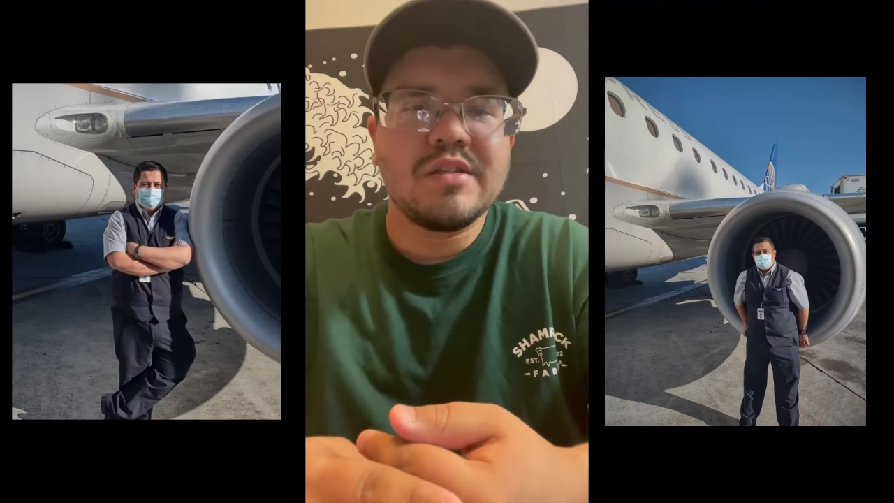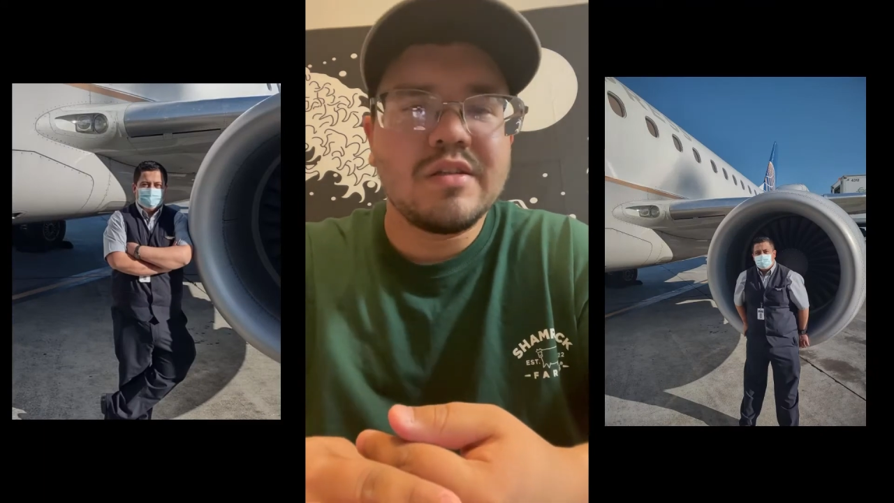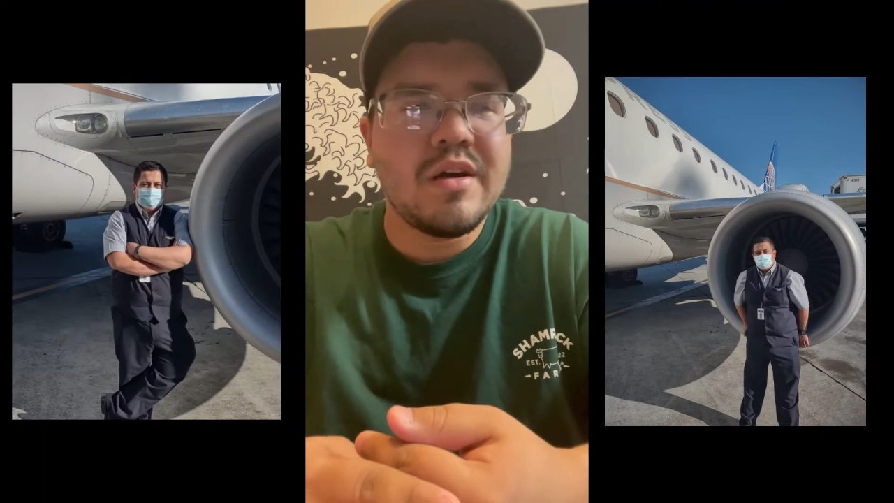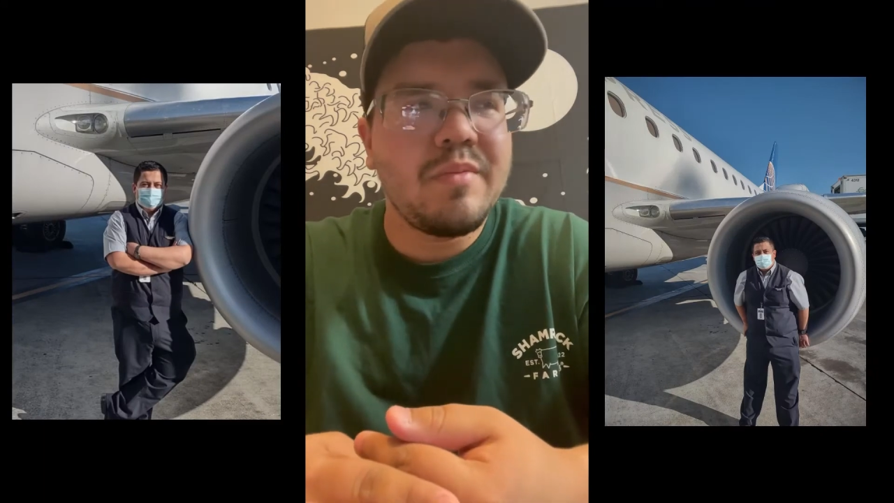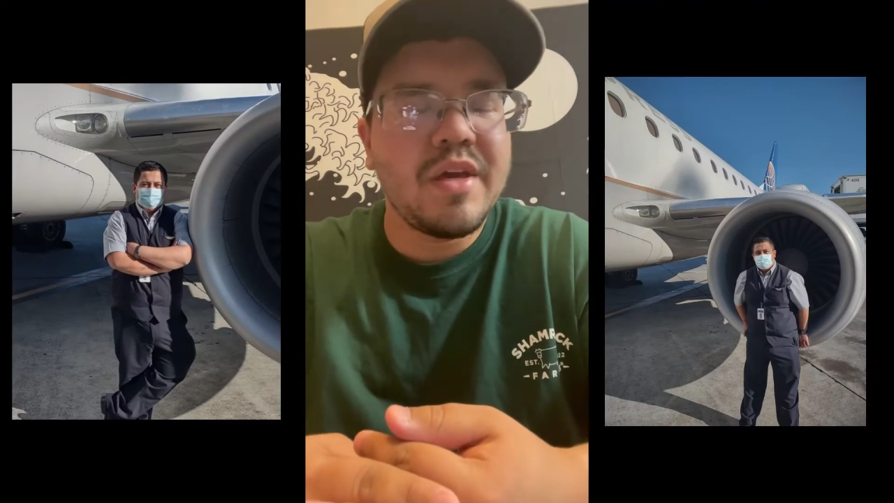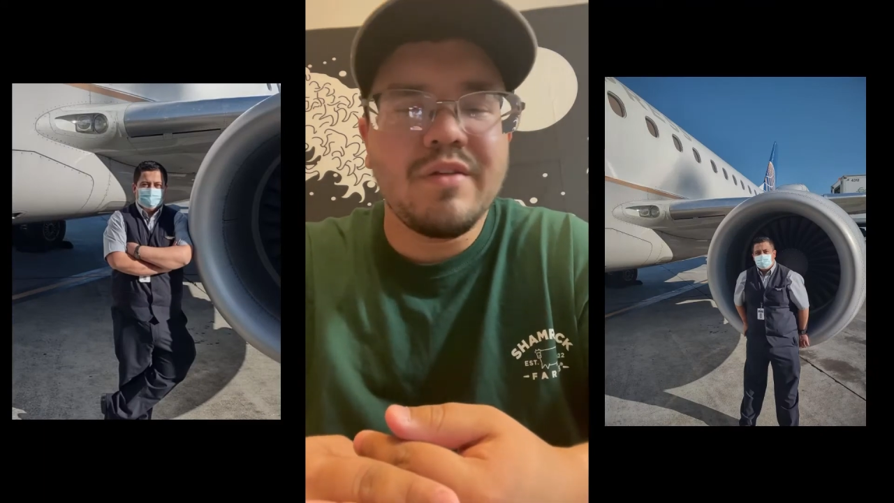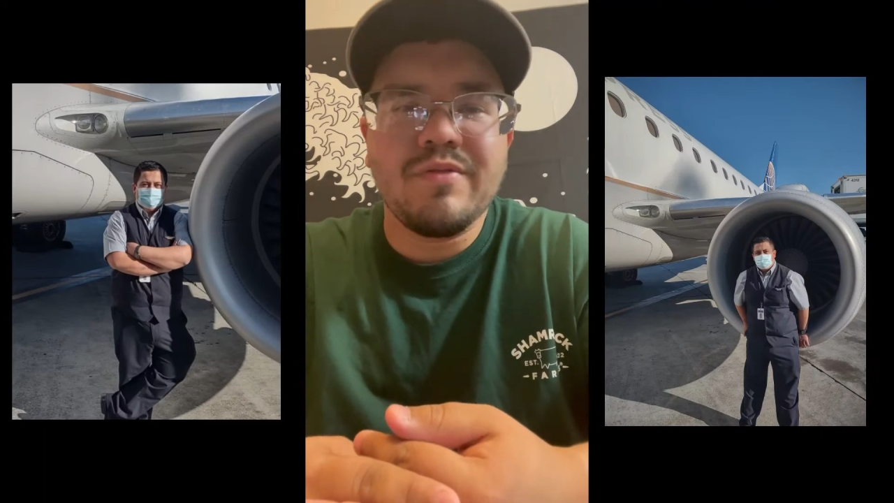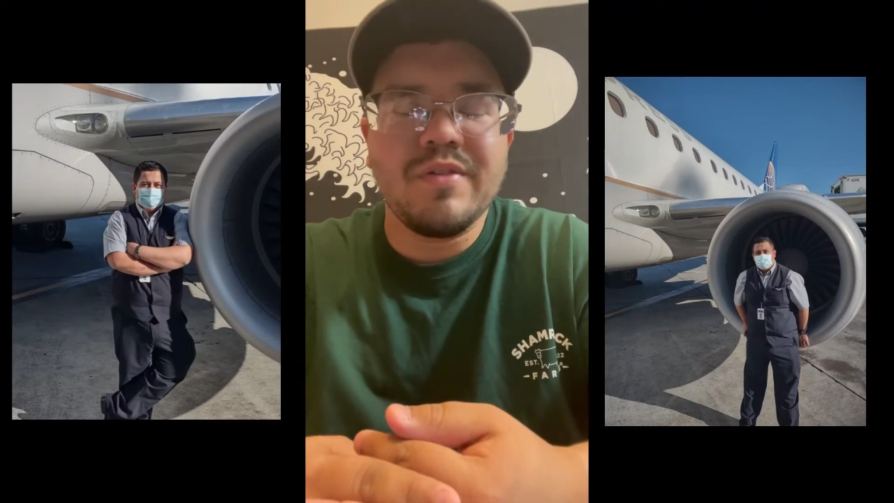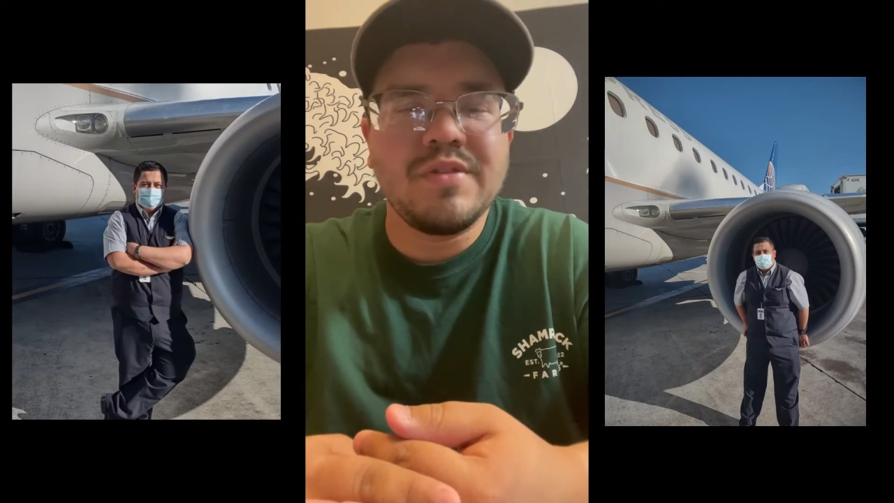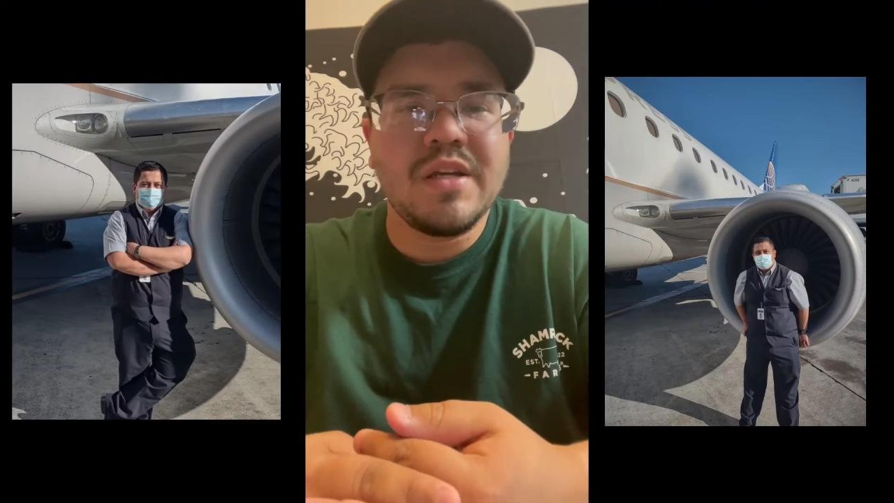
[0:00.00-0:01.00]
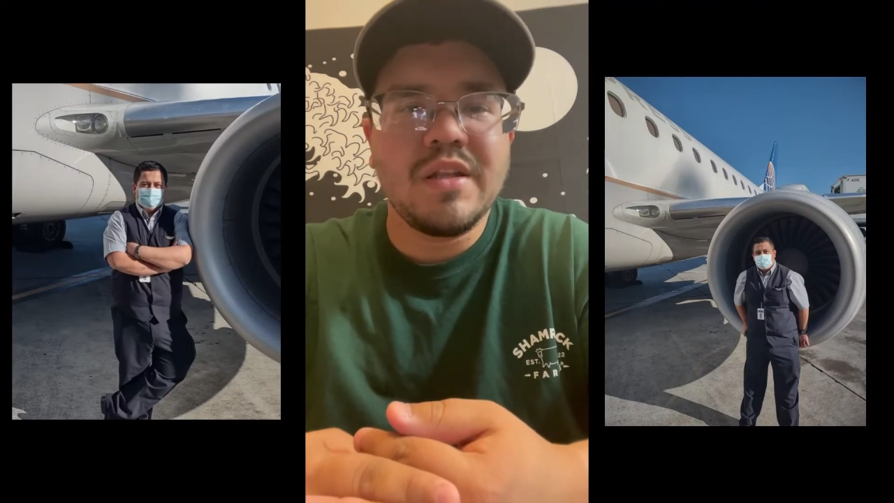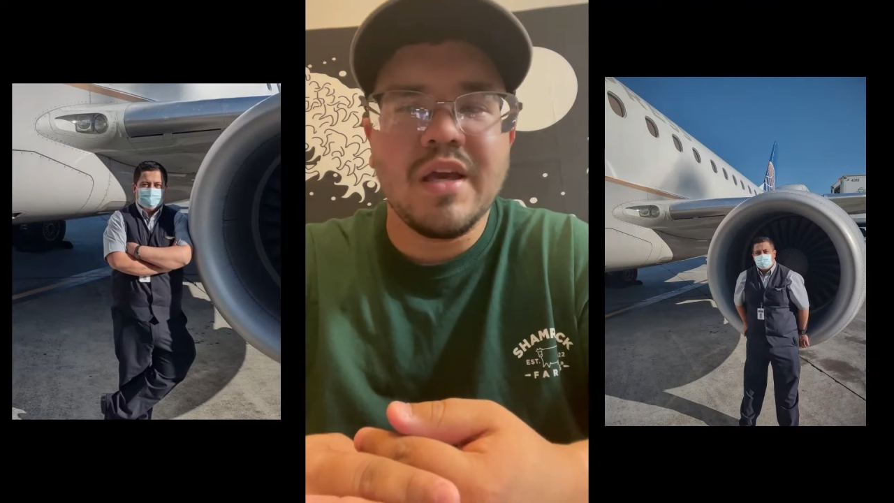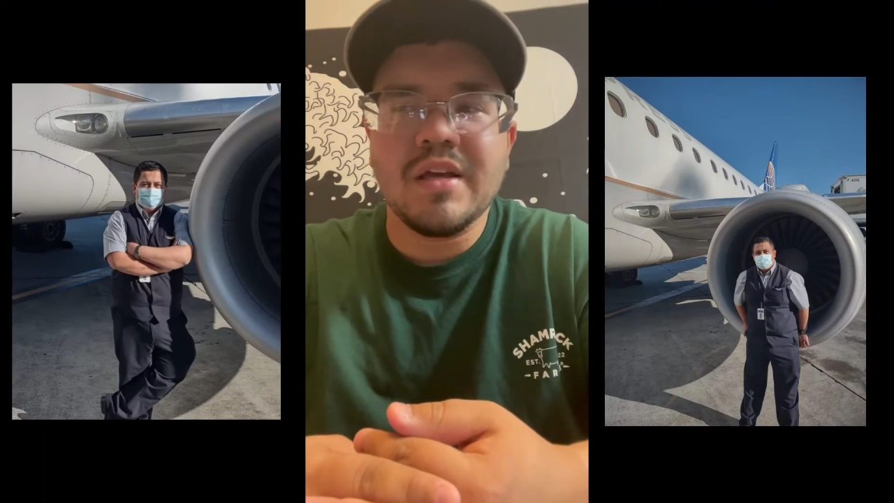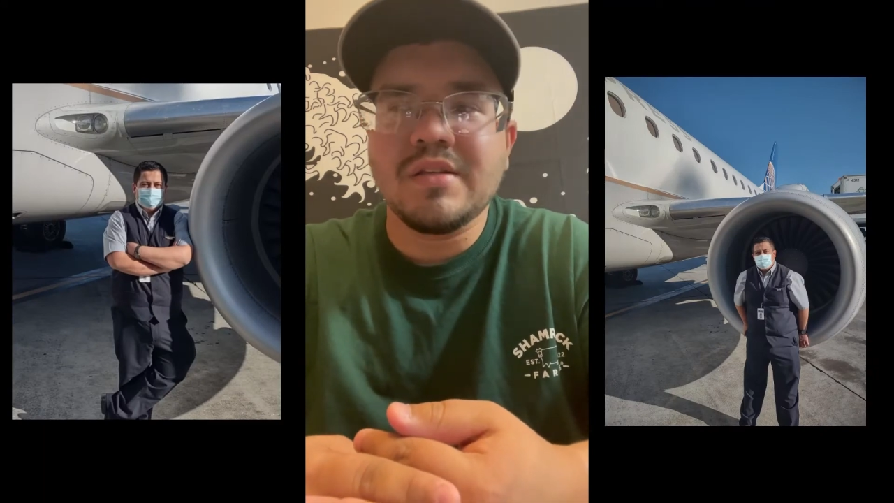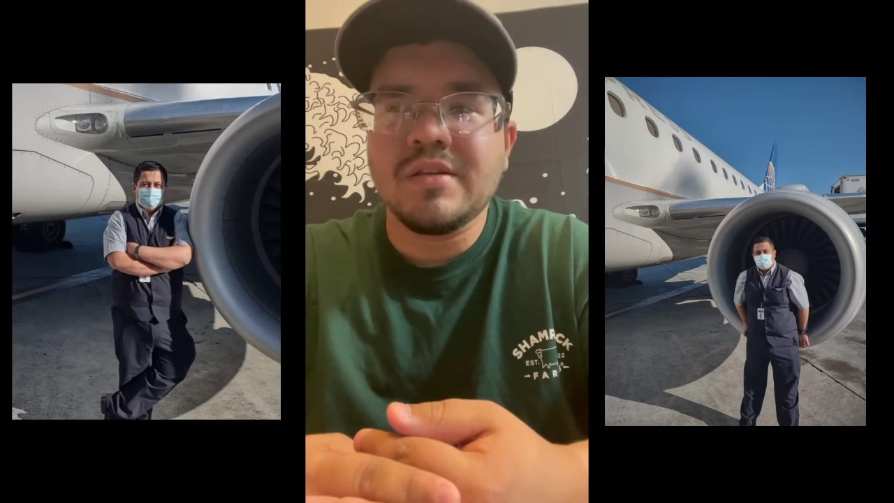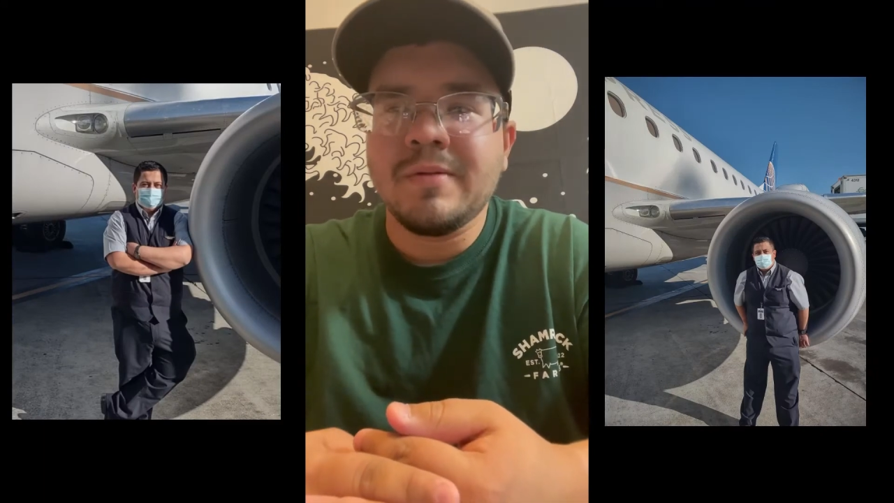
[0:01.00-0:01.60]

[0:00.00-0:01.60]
coming in 15 days.